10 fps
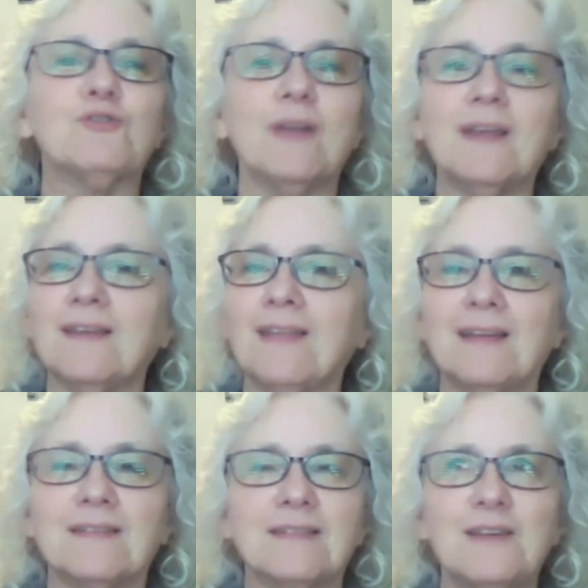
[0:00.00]
drinking
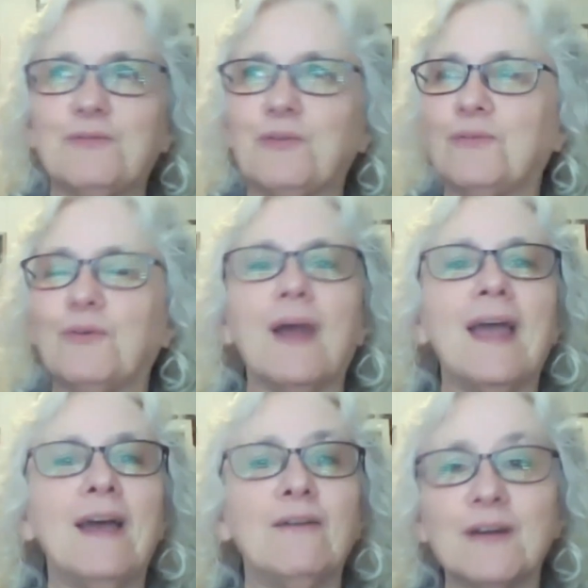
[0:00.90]
that tea for
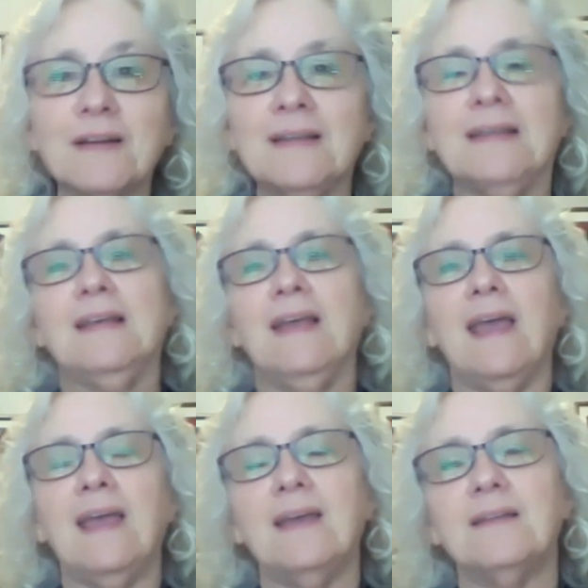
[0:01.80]
forever.
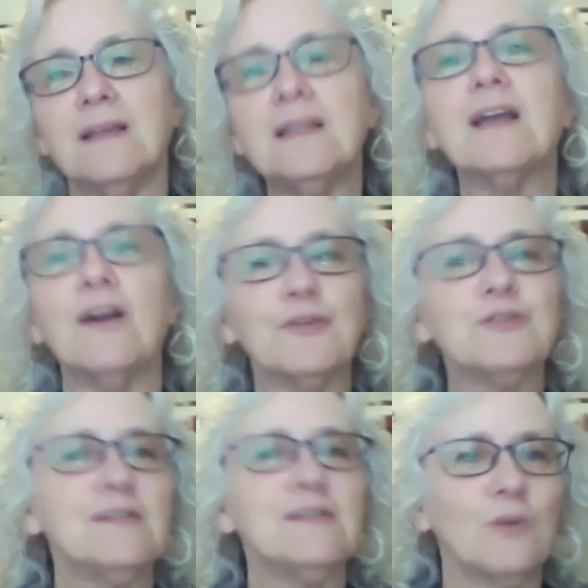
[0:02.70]
And I like other
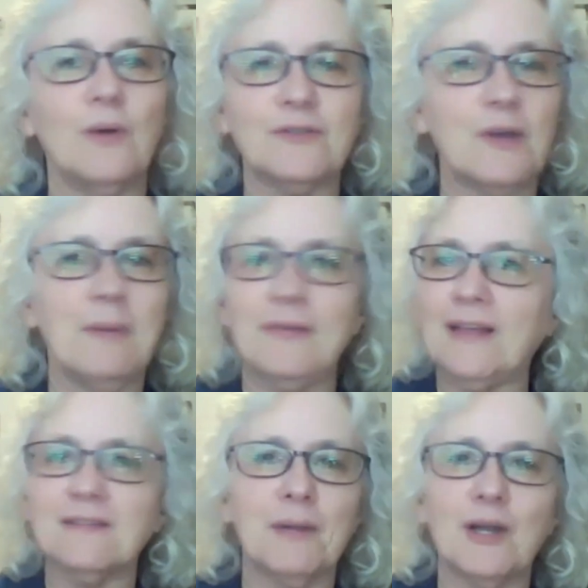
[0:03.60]
teas also, but
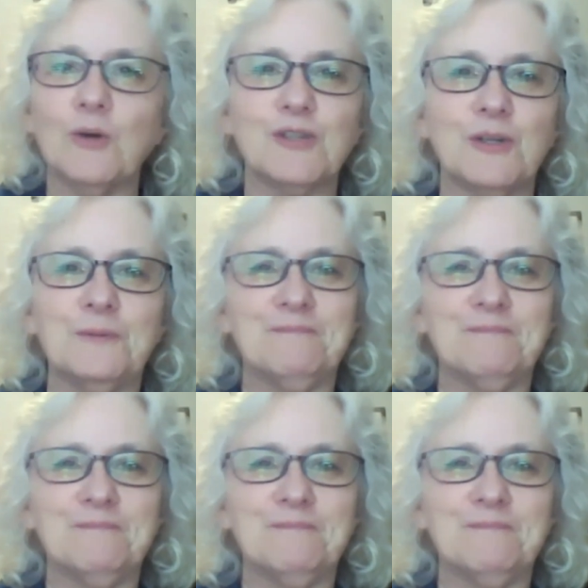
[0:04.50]
that's my go-to.